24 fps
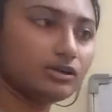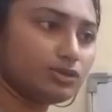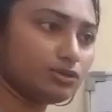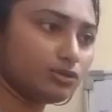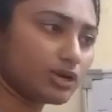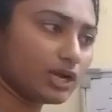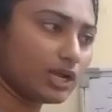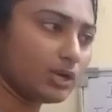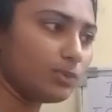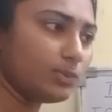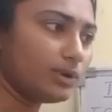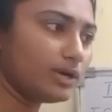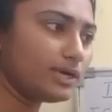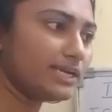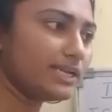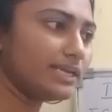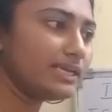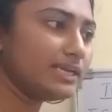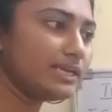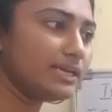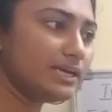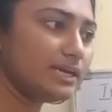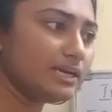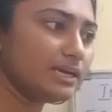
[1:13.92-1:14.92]
You're
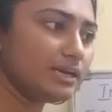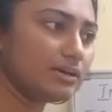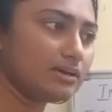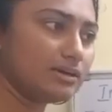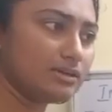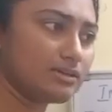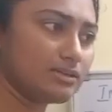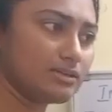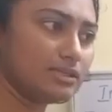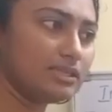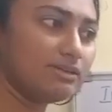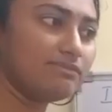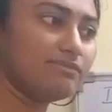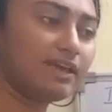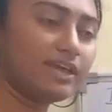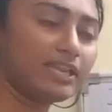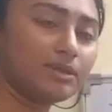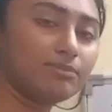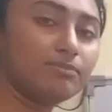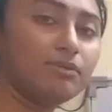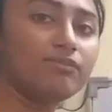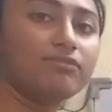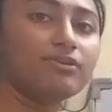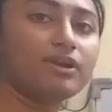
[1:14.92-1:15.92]
converting the
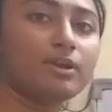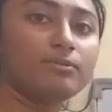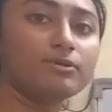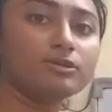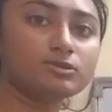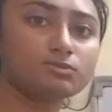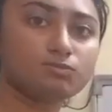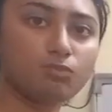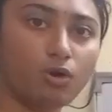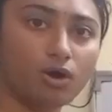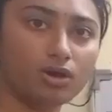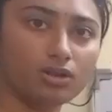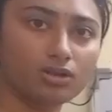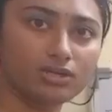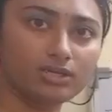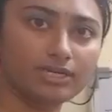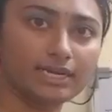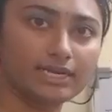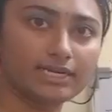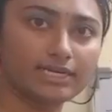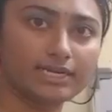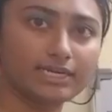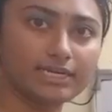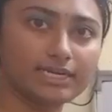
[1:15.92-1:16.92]
variable from a smaller
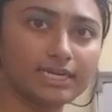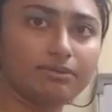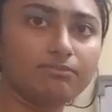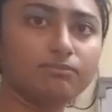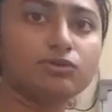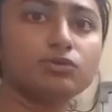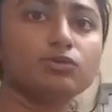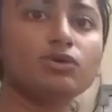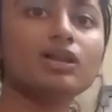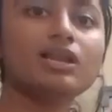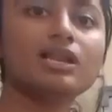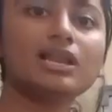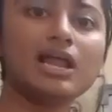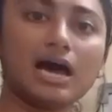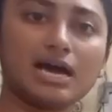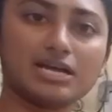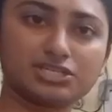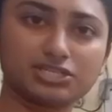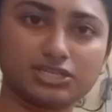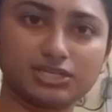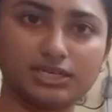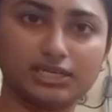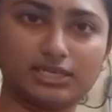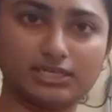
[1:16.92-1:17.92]
data type to a
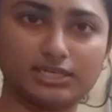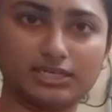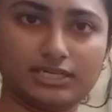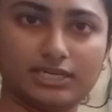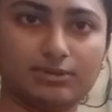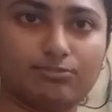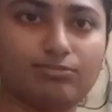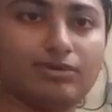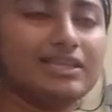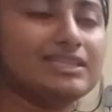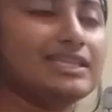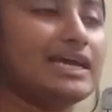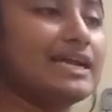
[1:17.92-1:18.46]
larger data type,